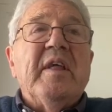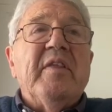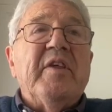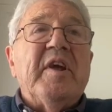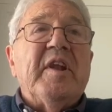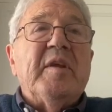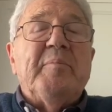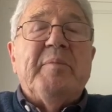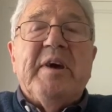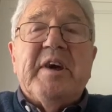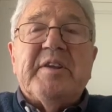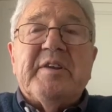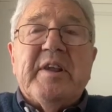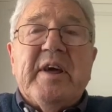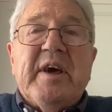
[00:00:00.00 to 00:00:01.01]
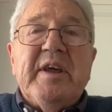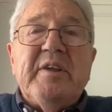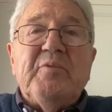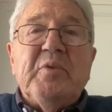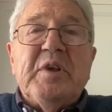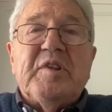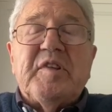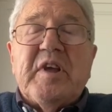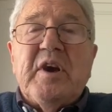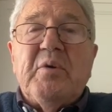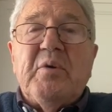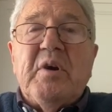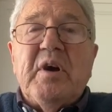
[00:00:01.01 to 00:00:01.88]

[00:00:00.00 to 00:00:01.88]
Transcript: Then about 8 weeks ago,